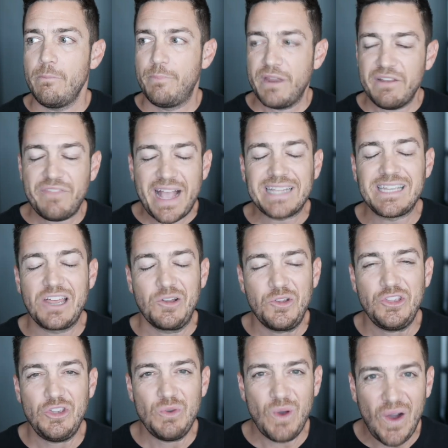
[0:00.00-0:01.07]
But if that's not who
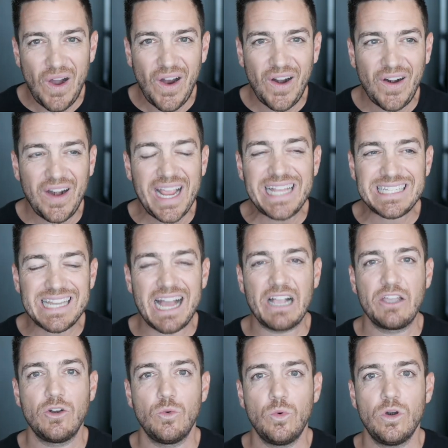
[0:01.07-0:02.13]
you are, it's
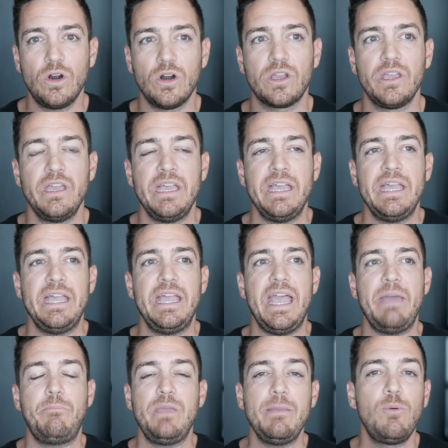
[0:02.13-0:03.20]
not going to work.
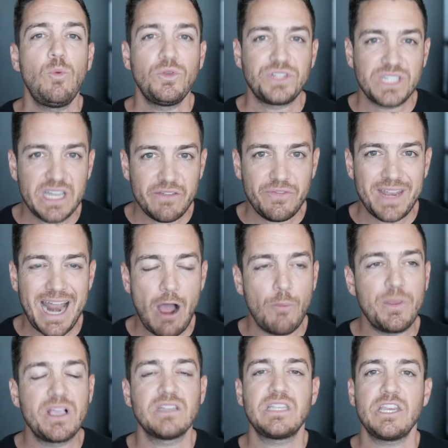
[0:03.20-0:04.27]
And people will sniff it out
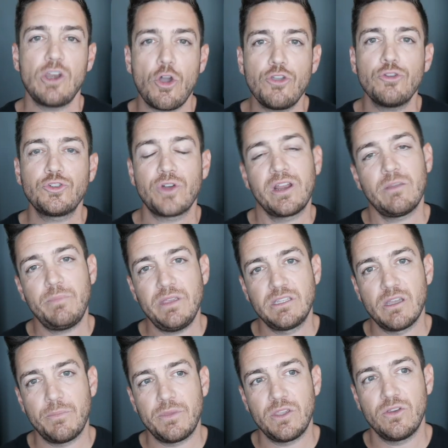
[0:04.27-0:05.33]
because they know you're trying to be
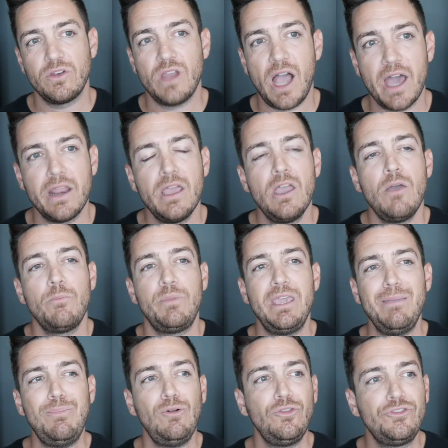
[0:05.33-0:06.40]
something you're not.
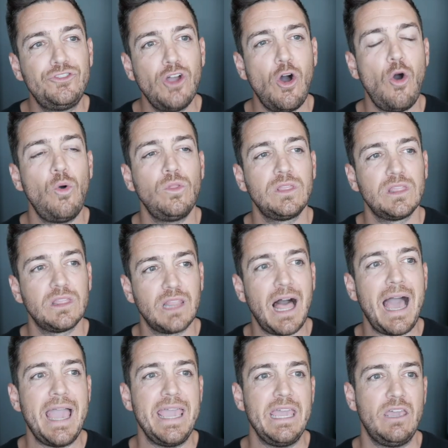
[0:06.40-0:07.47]
People don't
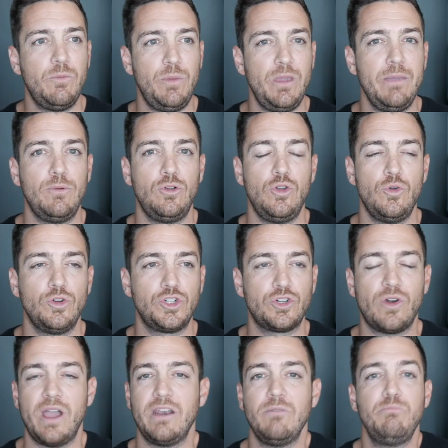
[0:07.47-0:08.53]
like people who are
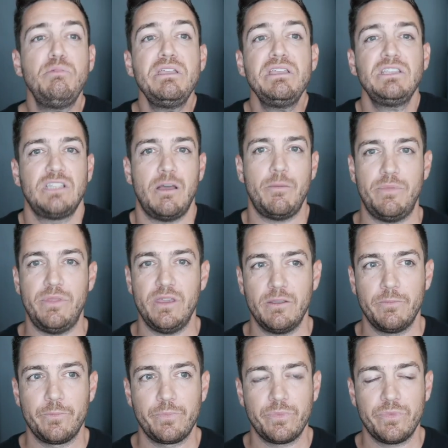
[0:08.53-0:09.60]
trying to be something.